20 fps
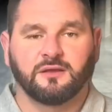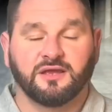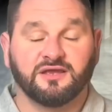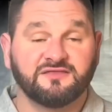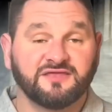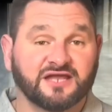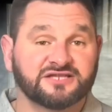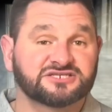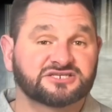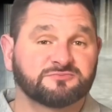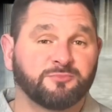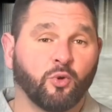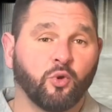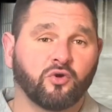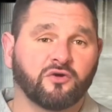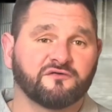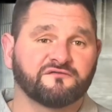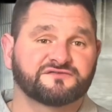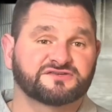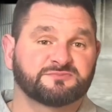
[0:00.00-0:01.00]
He then
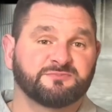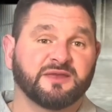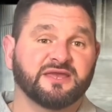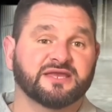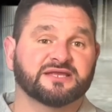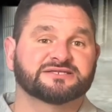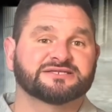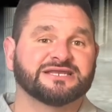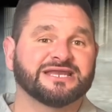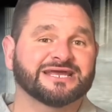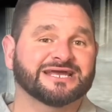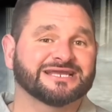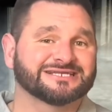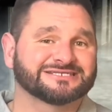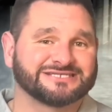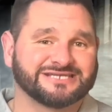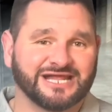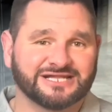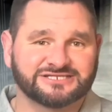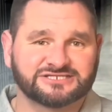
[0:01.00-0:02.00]
spoke of speaking to
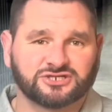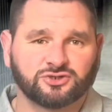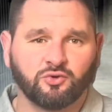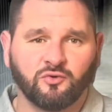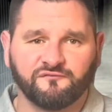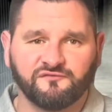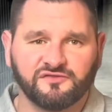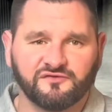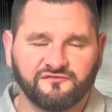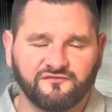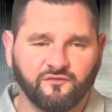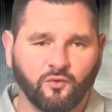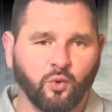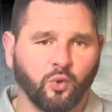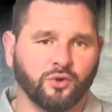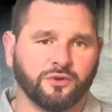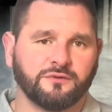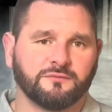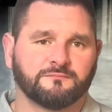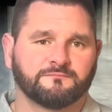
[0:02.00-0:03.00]
Nicholas Nelson over the
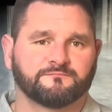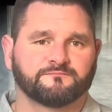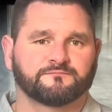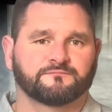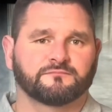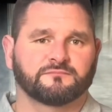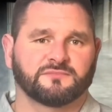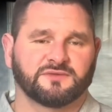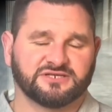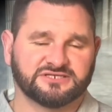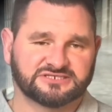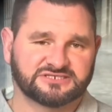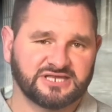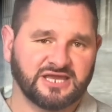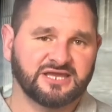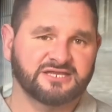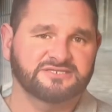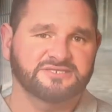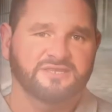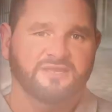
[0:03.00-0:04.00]
phone. He
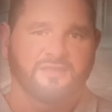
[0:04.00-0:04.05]
said,